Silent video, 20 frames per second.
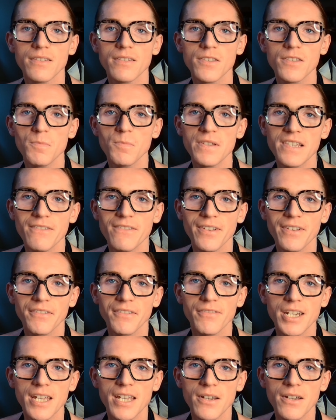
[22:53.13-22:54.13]
specific
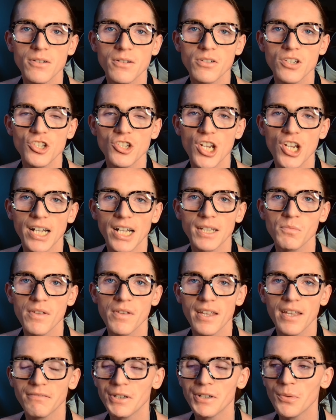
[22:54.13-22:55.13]
video to check in
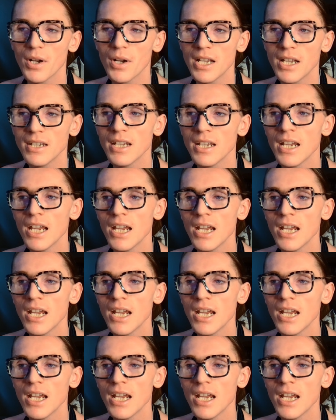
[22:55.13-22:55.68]
with everyone